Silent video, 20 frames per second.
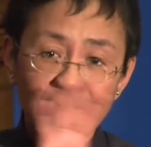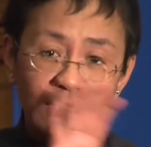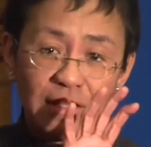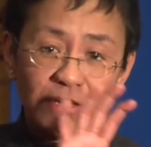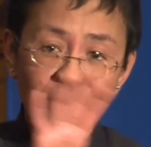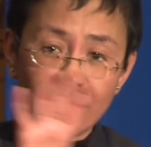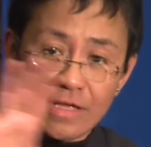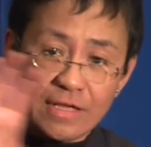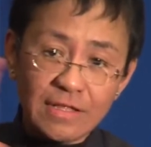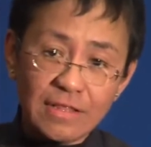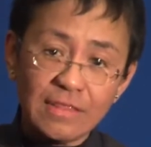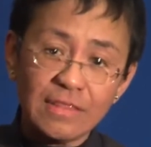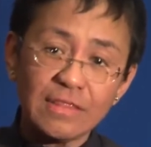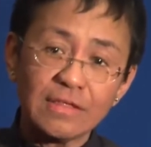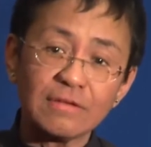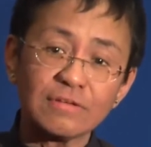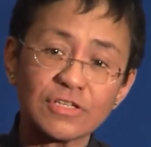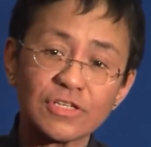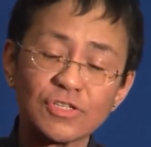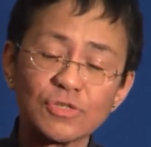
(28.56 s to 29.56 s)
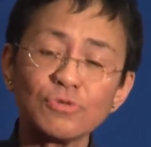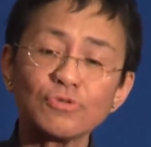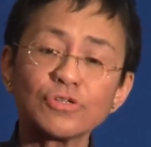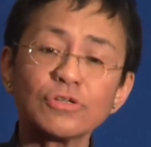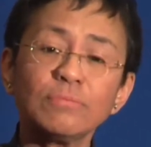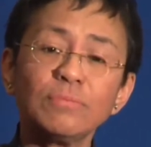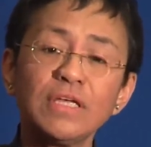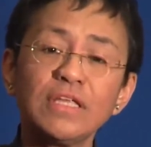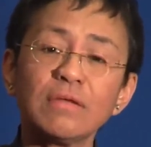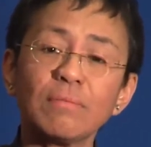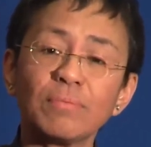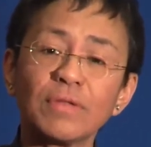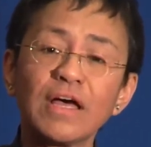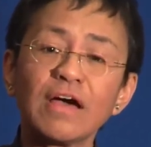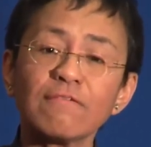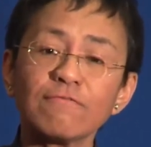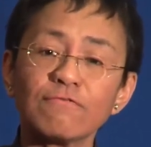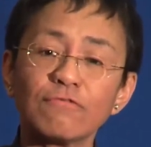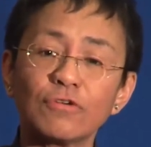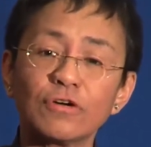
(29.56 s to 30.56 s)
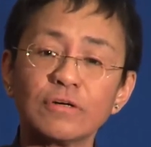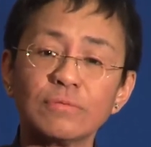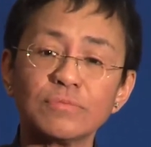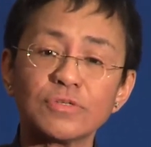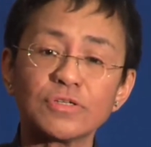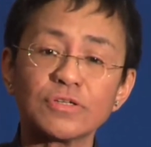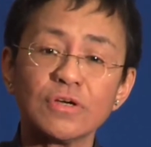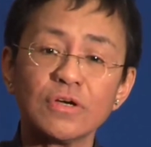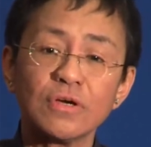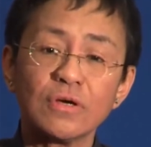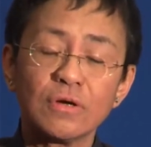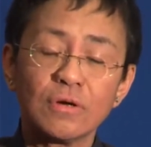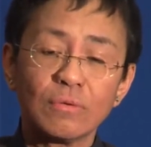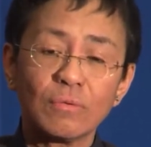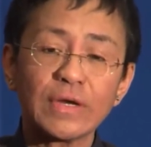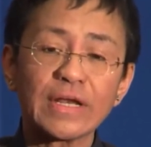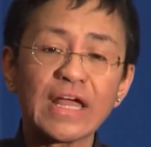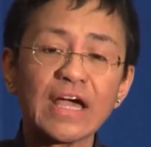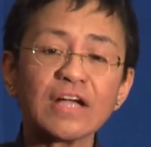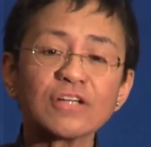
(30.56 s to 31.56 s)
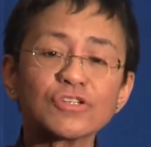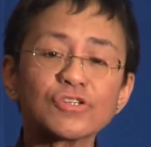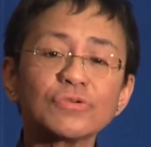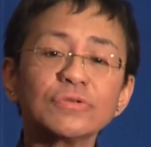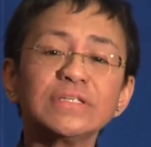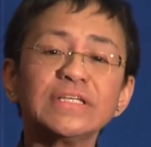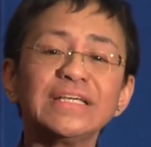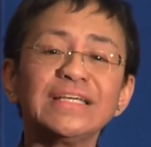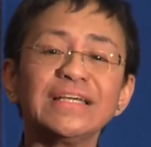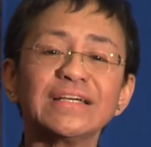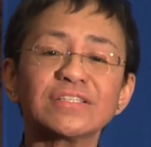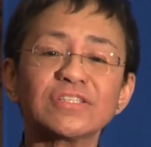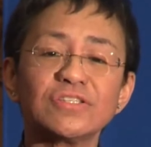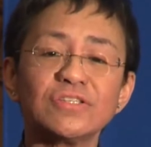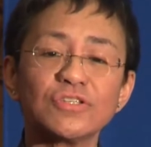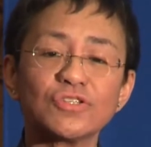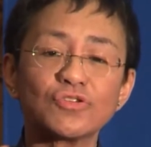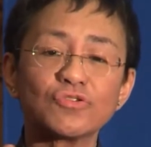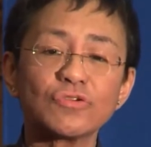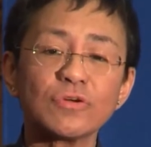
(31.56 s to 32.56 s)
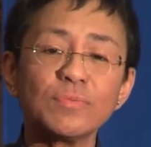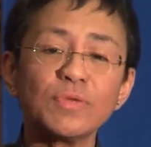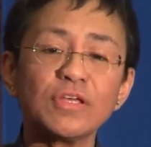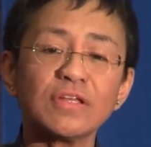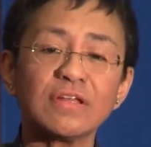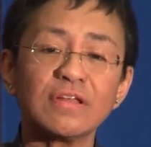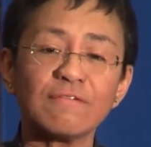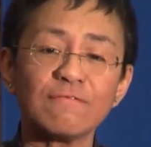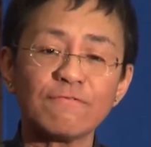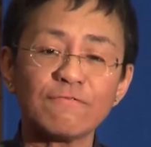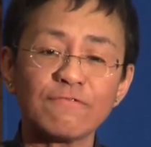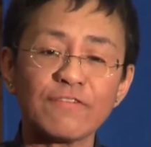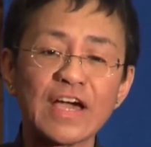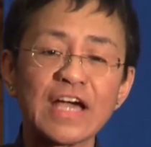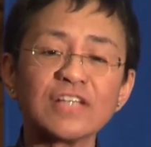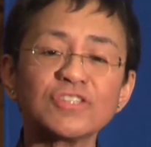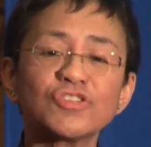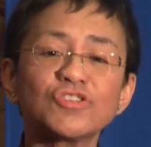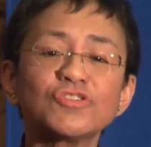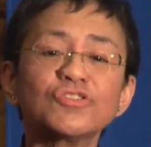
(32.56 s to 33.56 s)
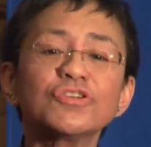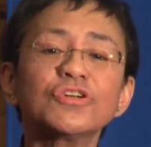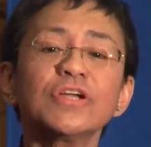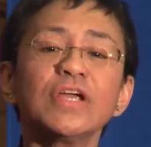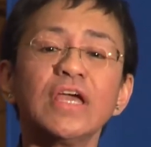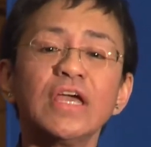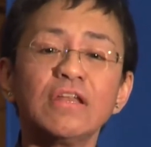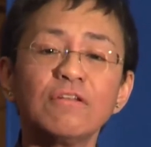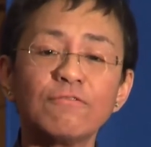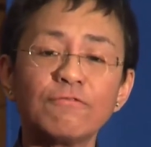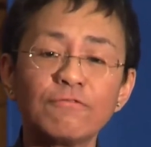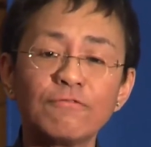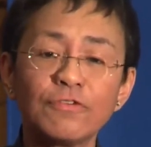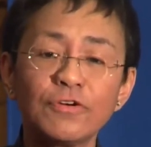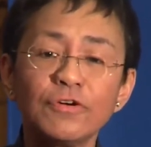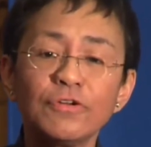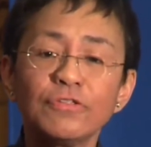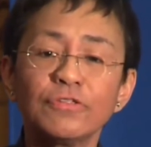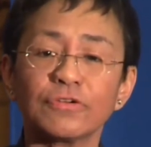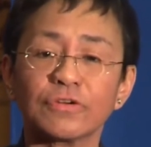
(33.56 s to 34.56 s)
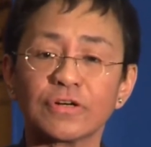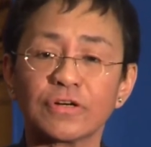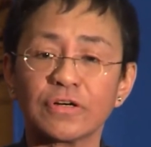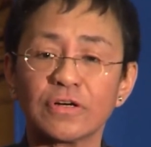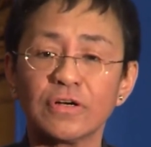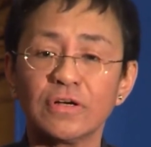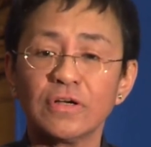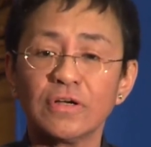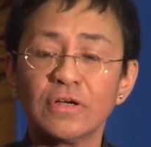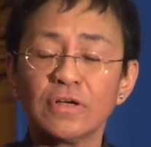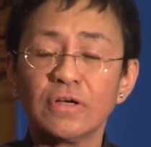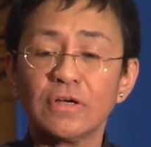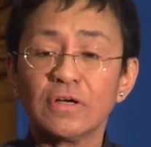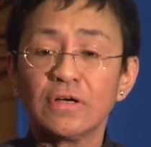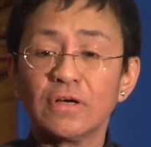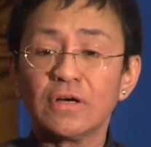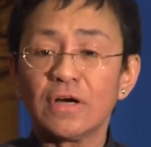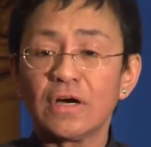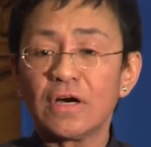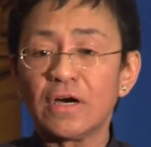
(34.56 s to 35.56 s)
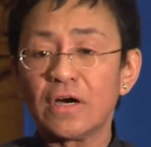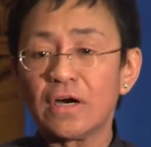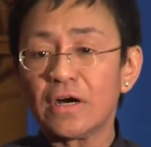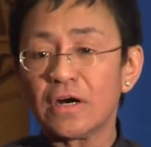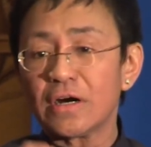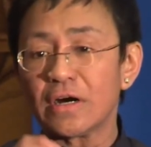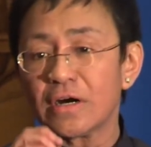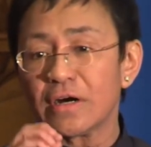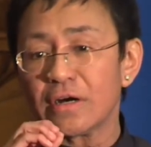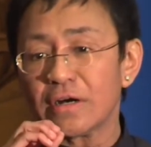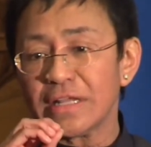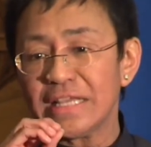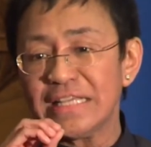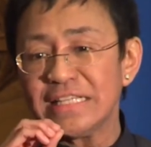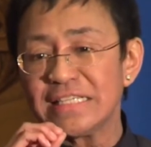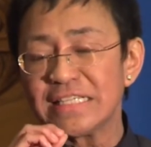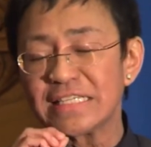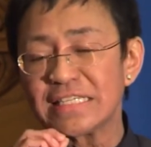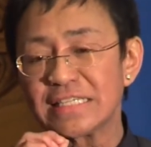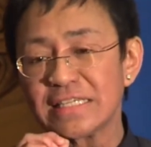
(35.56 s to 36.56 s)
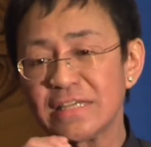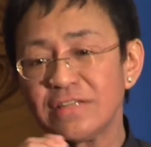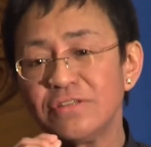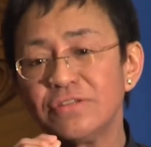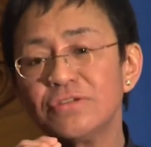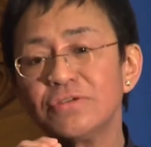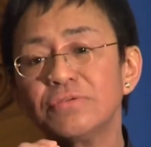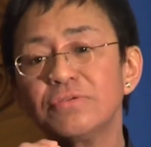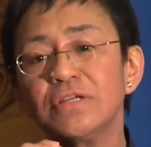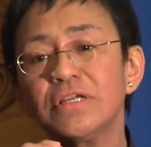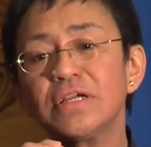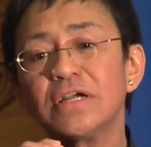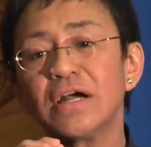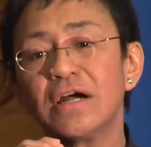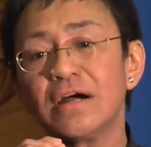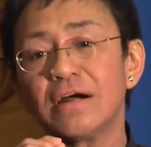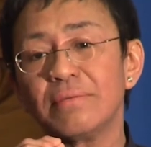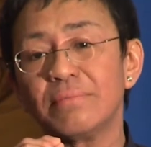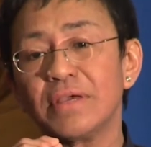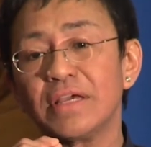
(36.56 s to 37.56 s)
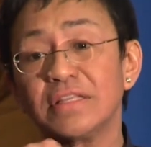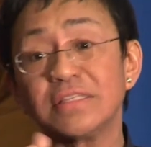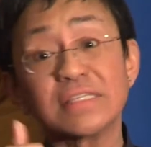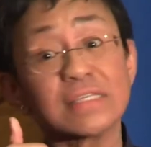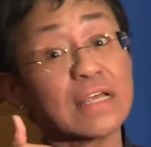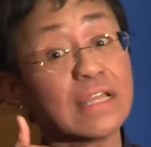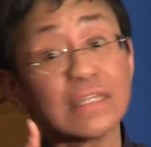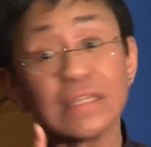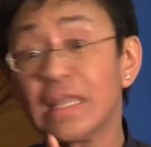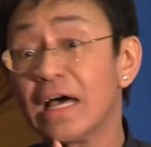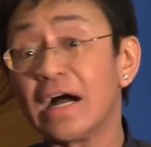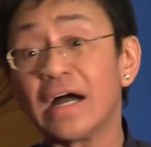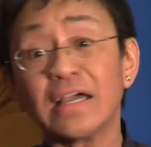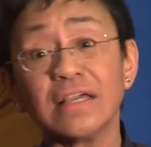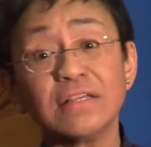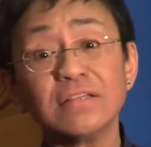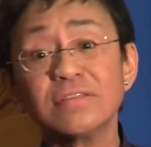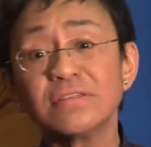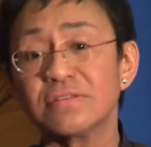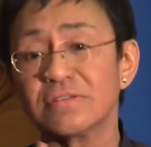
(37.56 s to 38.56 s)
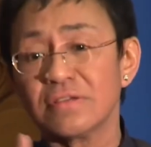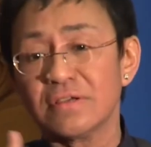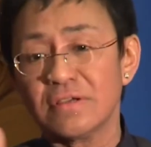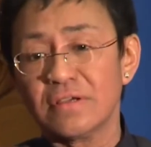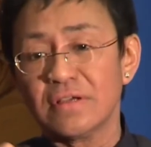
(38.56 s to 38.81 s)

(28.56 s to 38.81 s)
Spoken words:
in the social media platforms, what actually gets distributed faster and further are incendiary comments, lies,